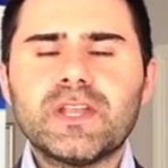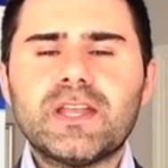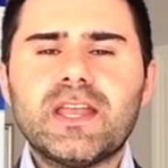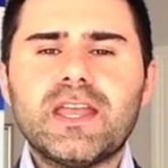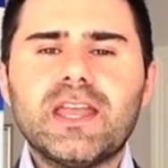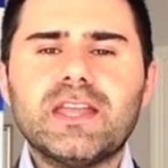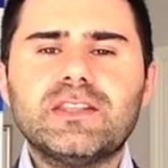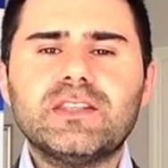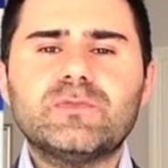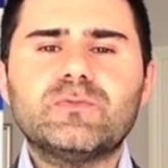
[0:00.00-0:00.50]

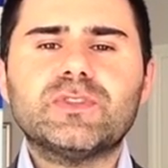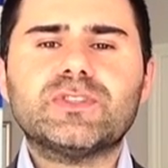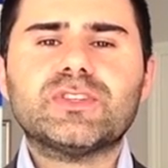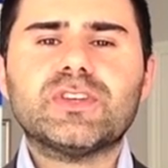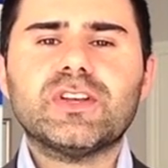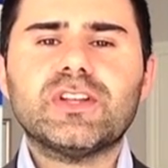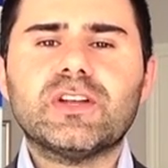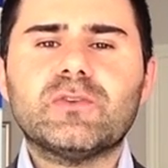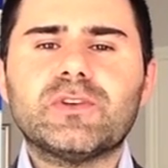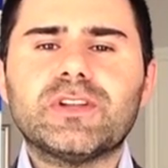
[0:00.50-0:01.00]
And in
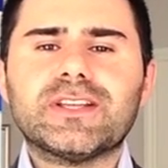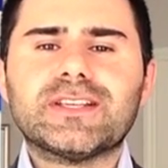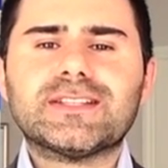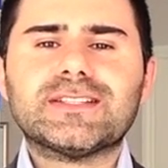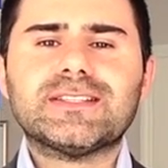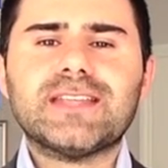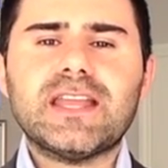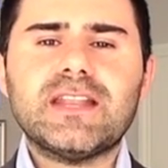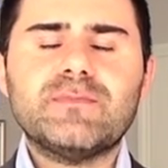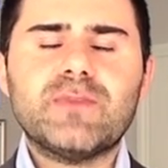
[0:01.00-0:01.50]
return, I want to
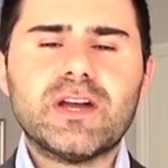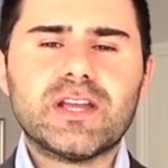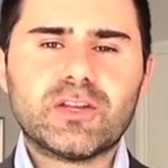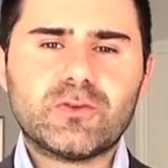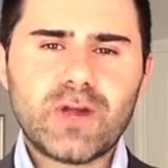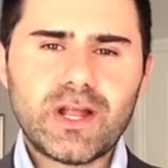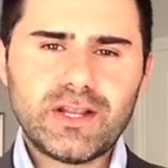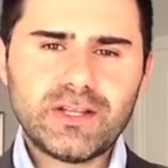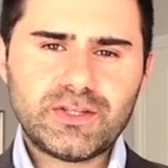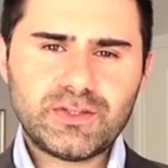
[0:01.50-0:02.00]
extend my
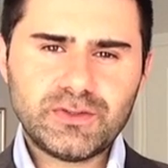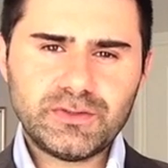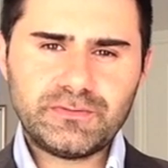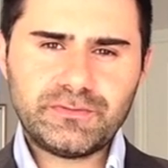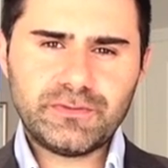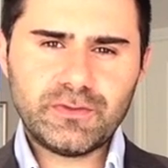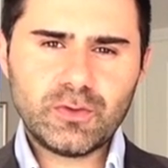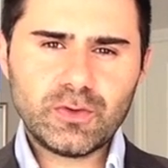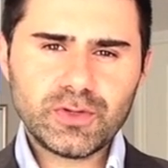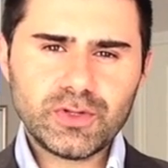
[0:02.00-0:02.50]
gratitude
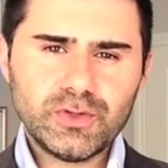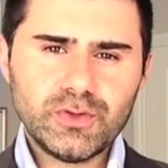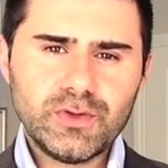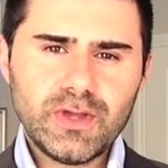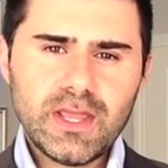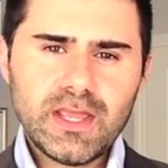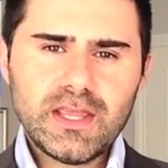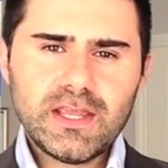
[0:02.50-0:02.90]
for you